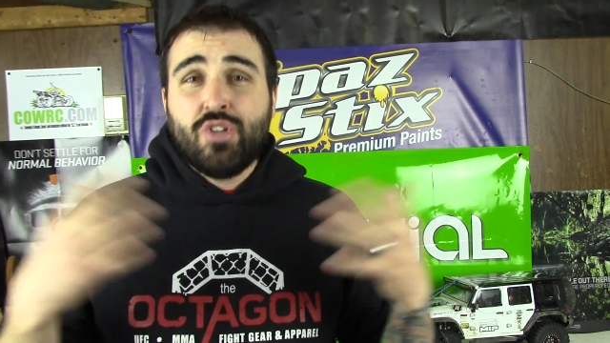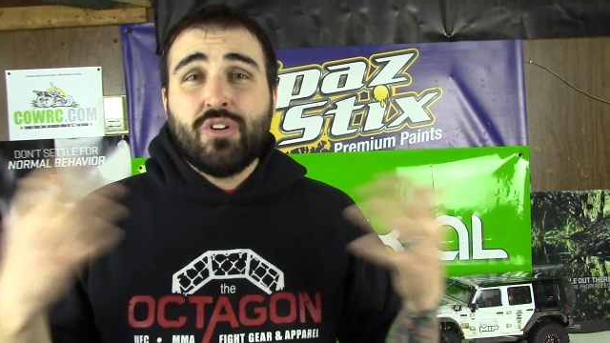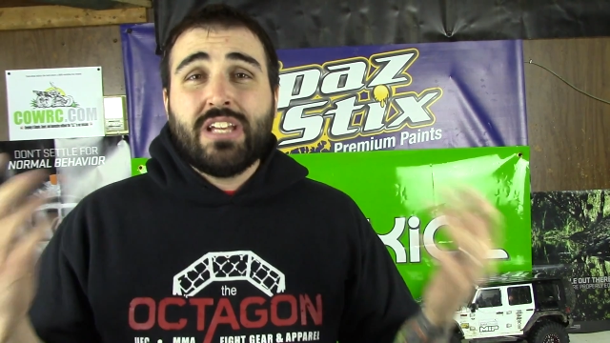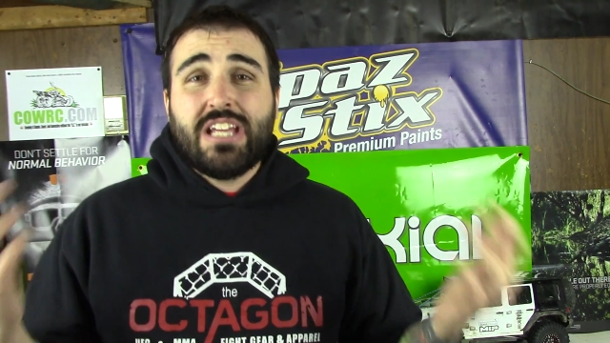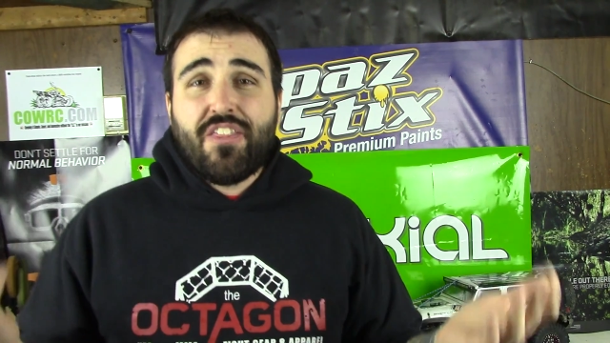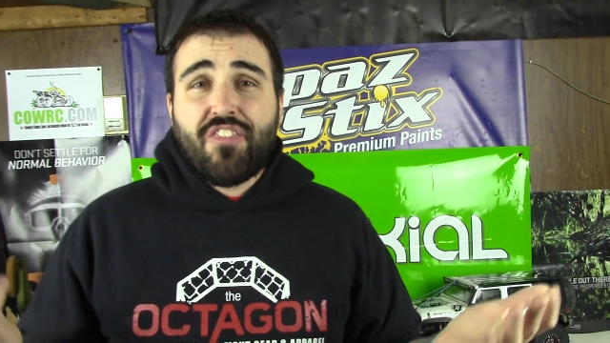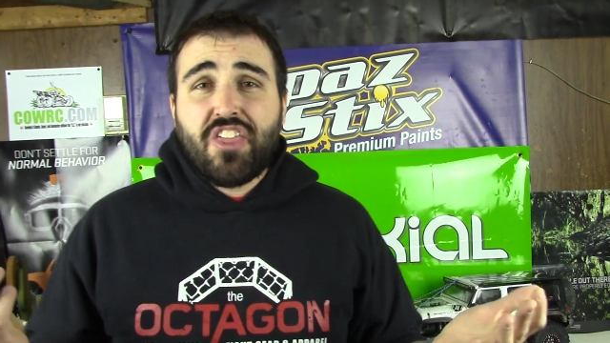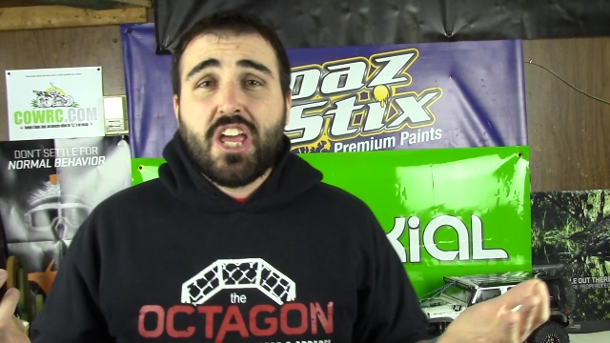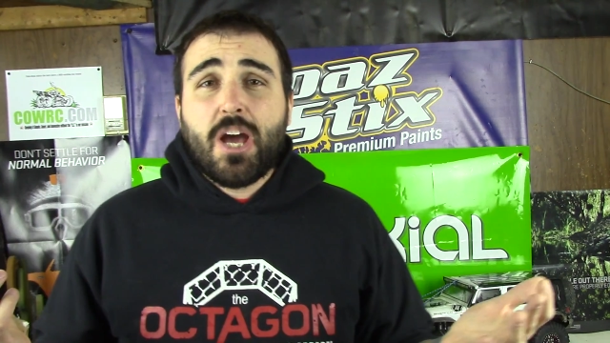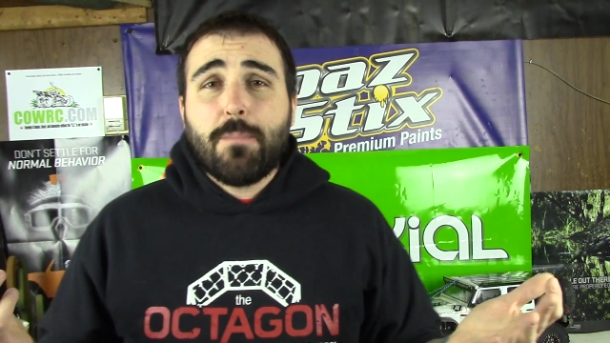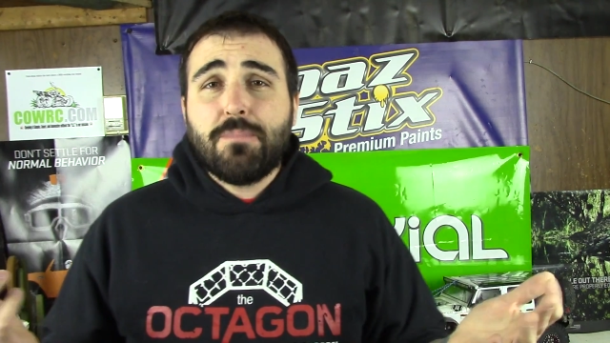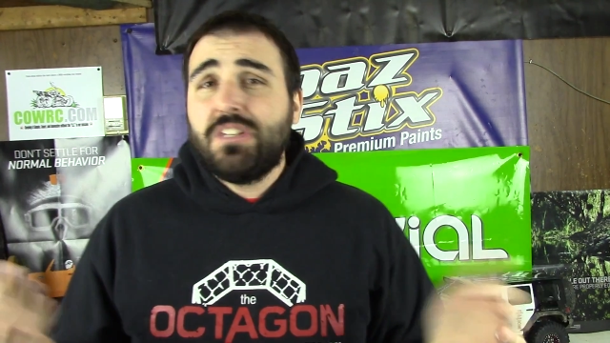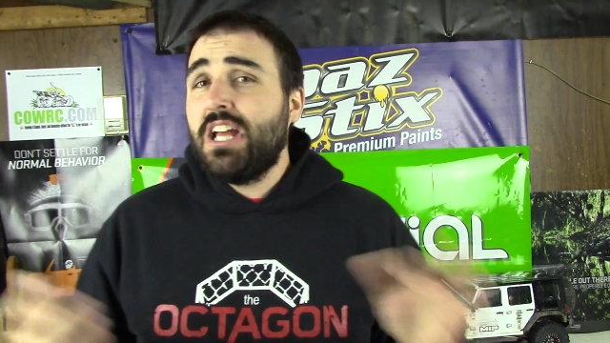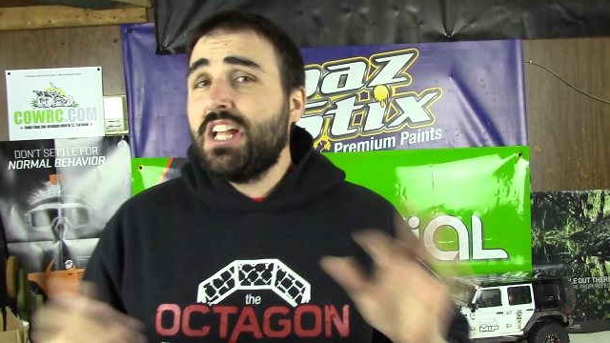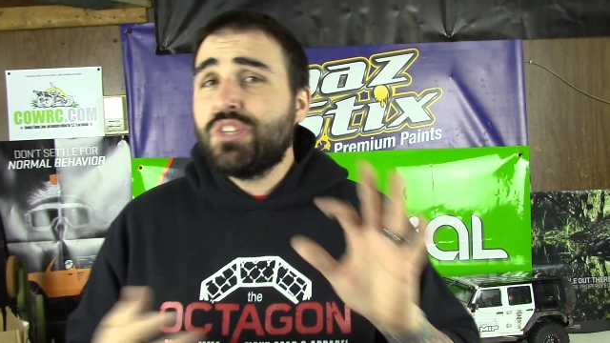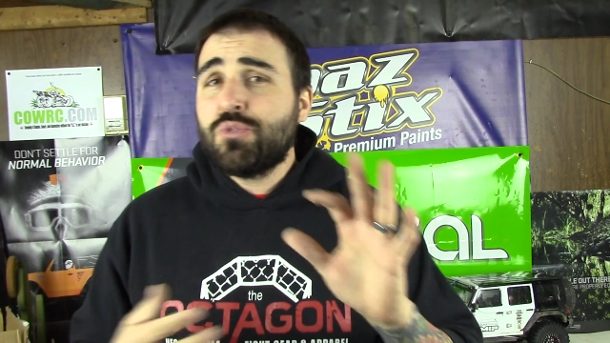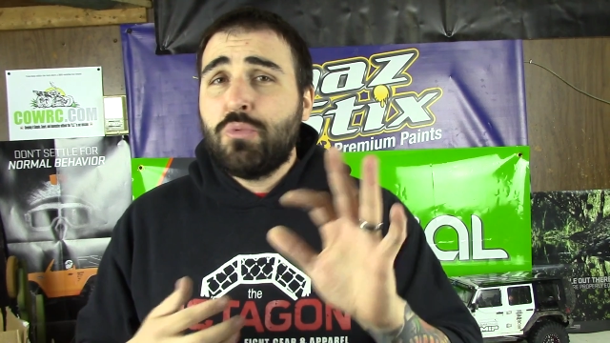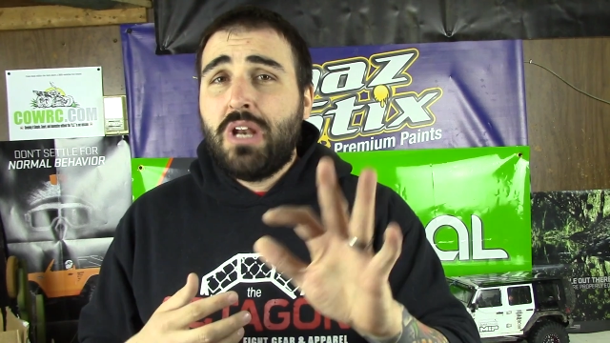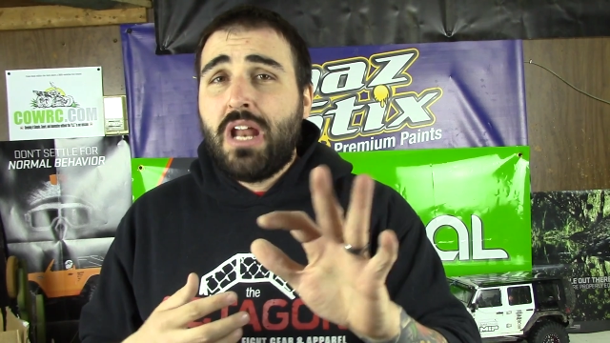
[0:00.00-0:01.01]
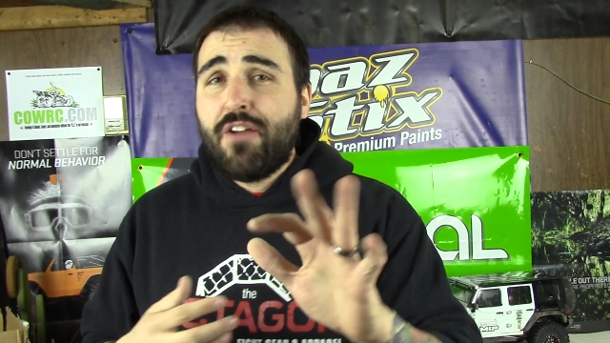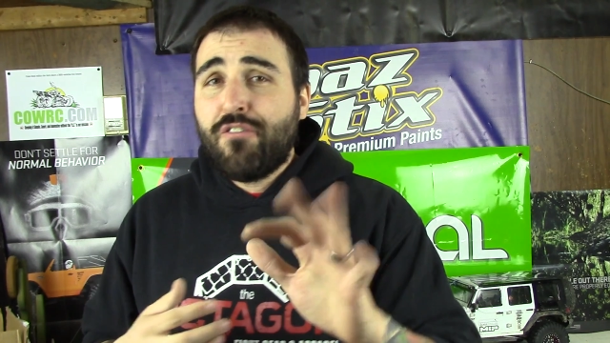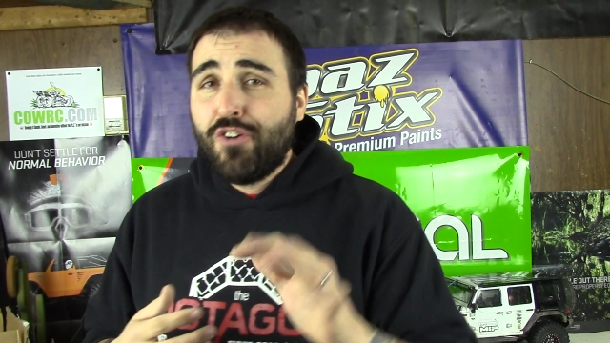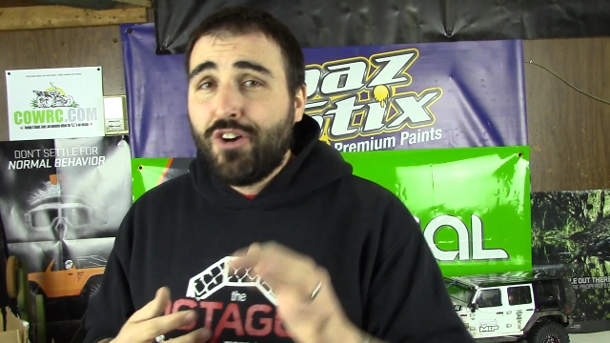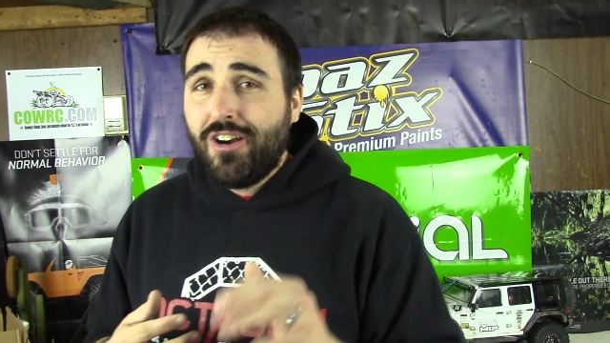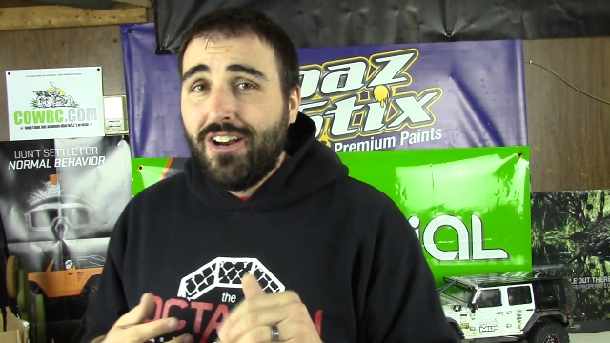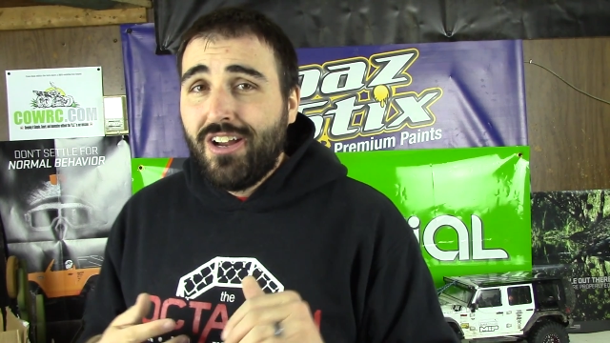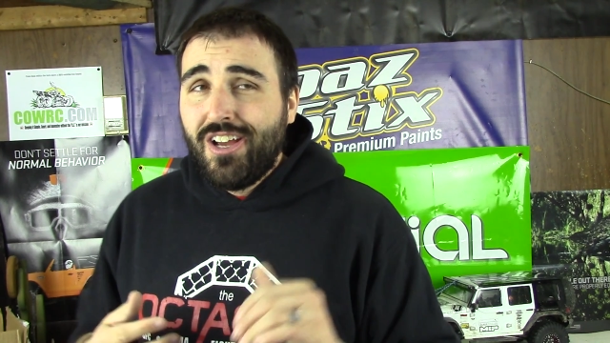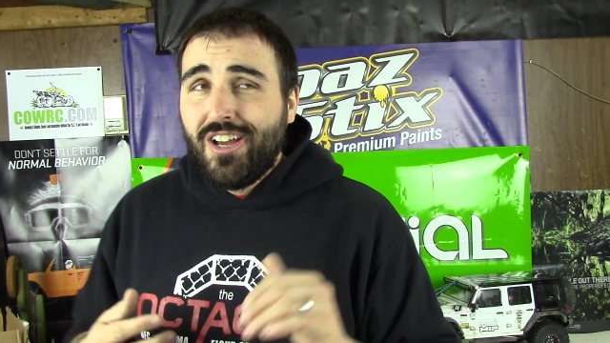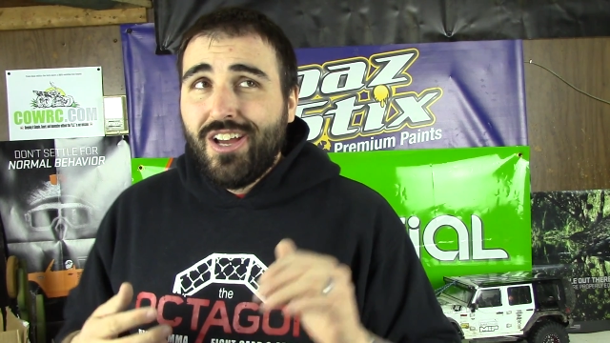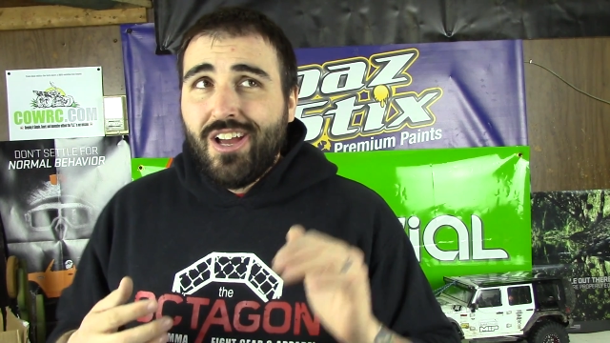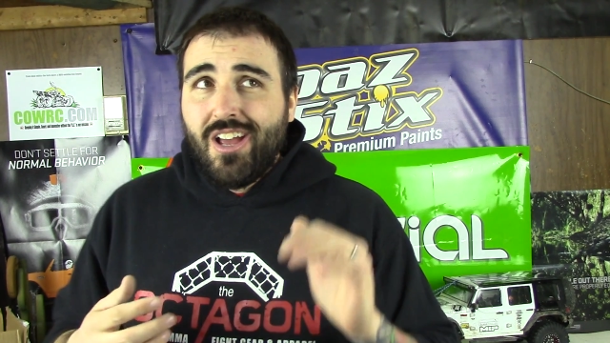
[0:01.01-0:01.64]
you'll get the updates whenever